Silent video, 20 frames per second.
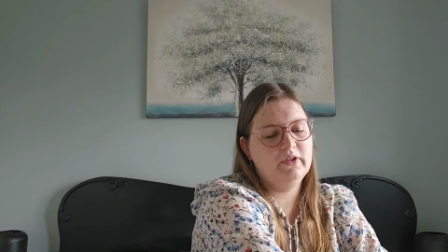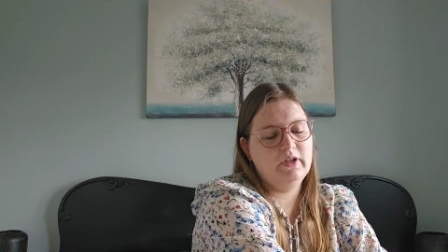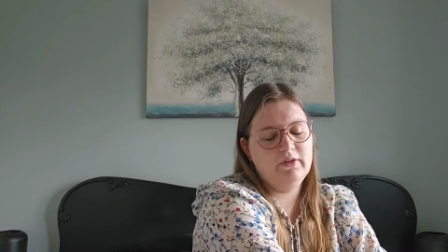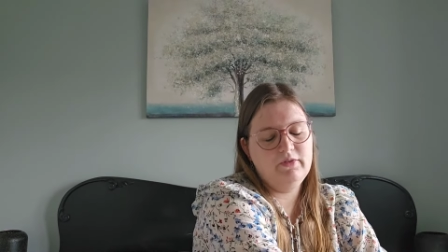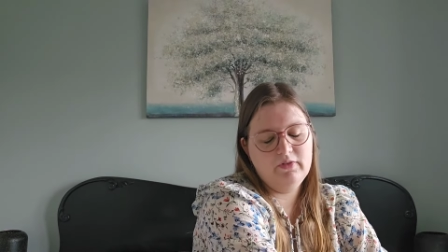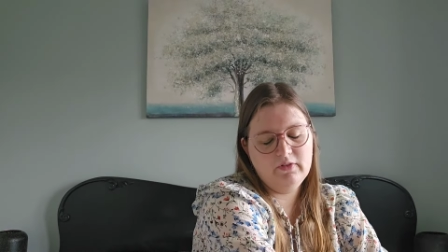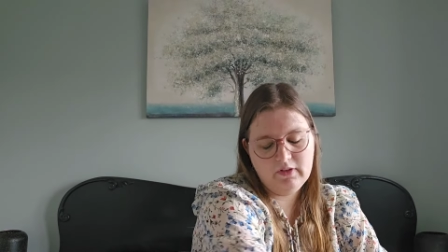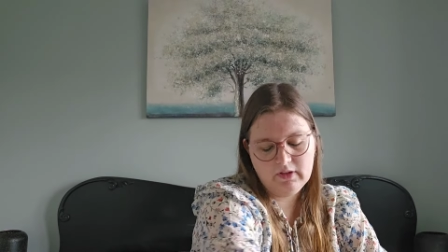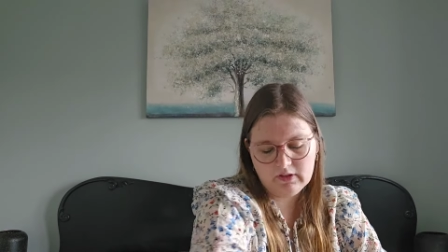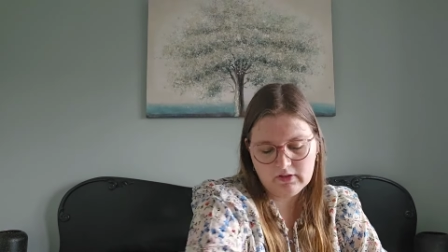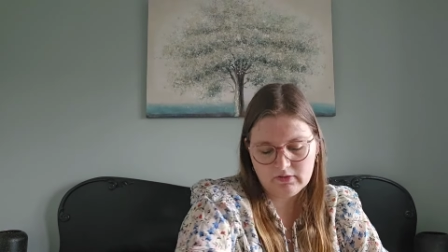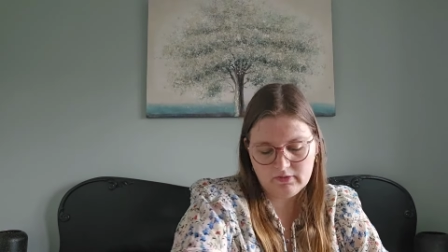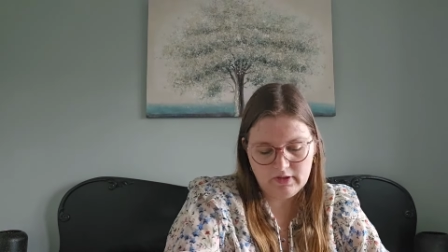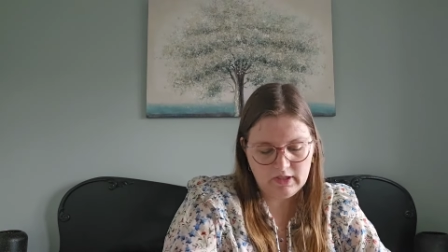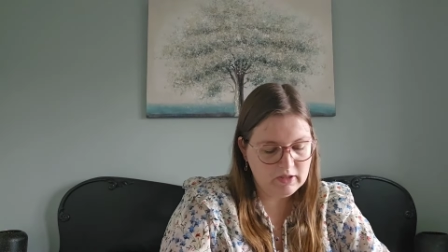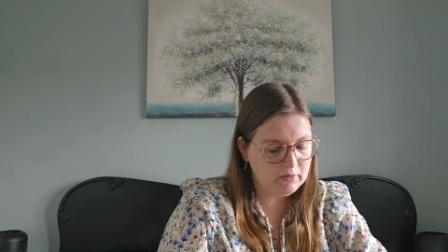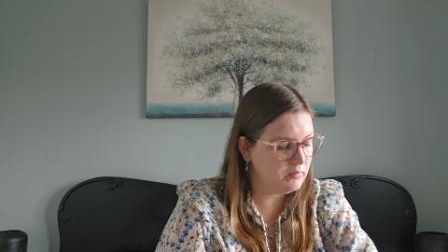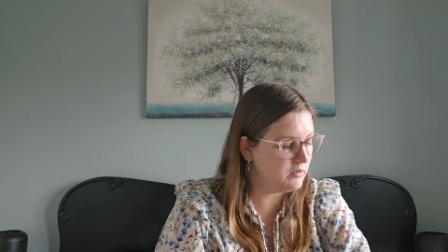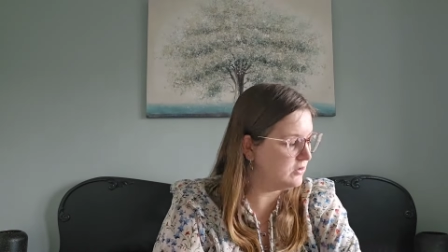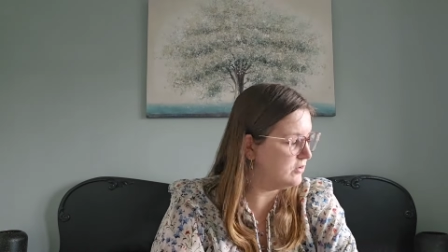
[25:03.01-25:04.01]
everything
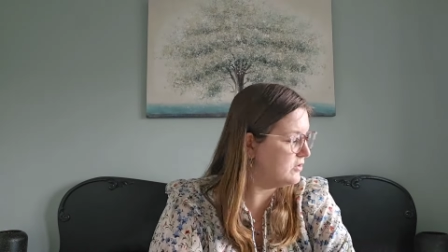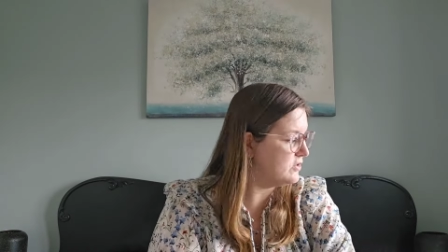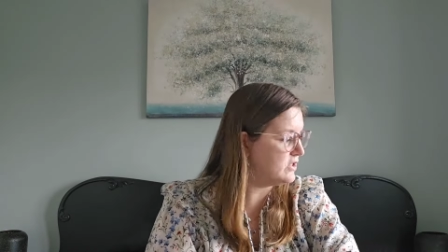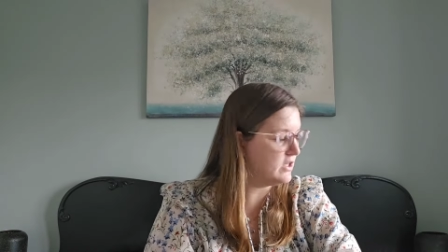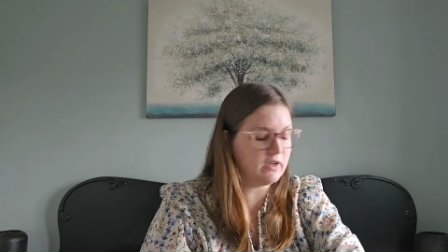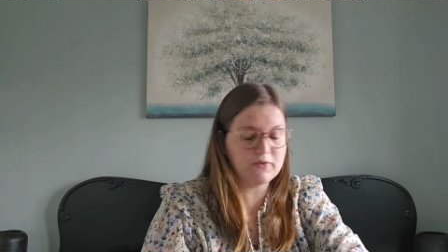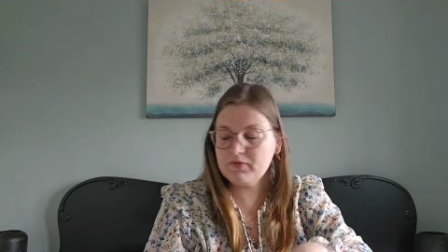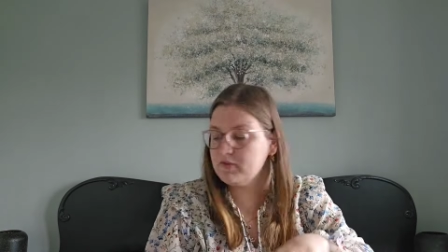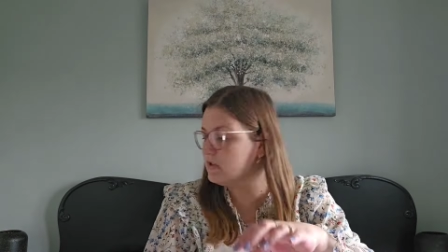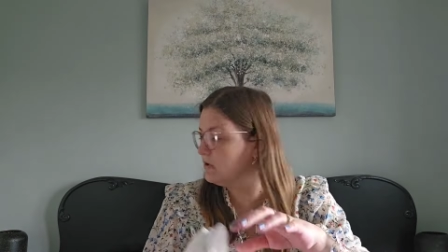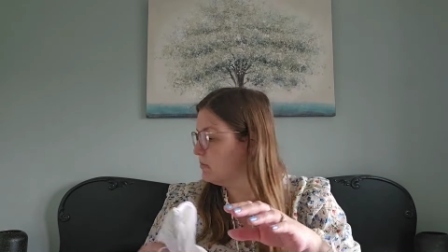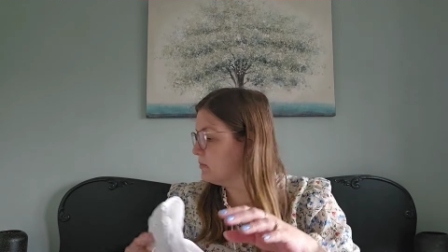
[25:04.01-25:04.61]
away because I have so